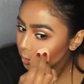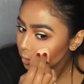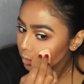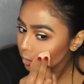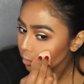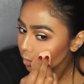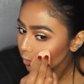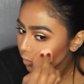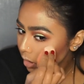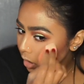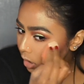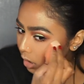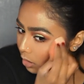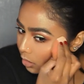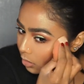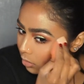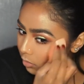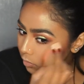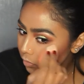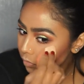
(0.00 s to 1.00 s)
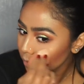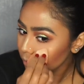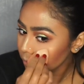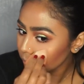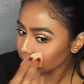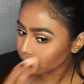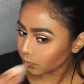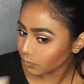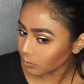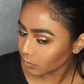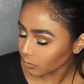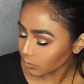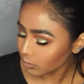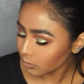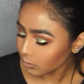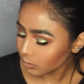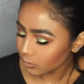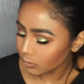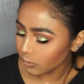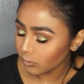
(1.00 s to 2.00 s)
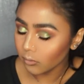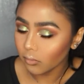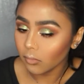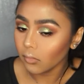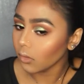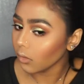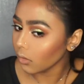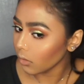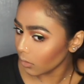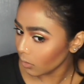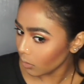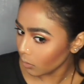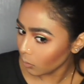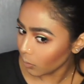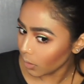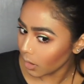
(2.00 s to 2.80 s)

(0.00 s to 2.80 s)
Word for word: some of it kind of